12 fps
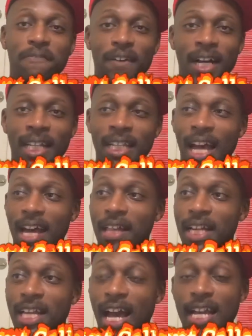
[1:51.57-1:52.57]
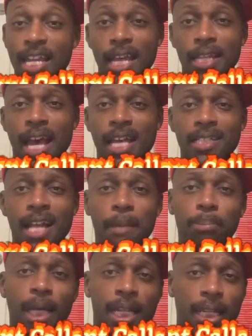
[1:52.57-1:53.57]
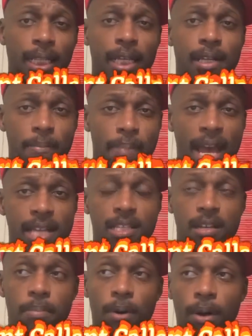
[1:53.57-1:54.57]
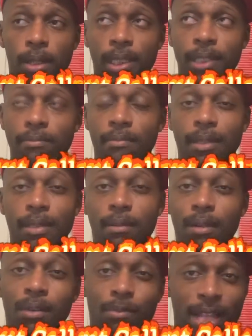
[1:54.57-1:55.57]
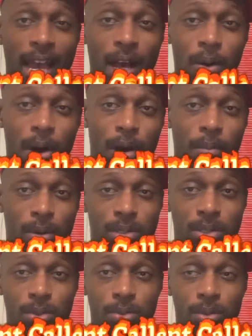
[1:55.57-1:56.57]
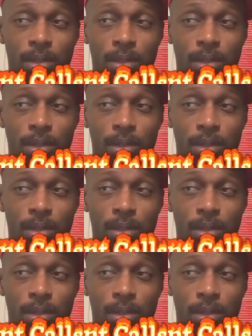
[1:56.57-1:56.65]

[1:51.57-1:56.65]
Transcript: funny that a guy that has not played a lick of basketball in two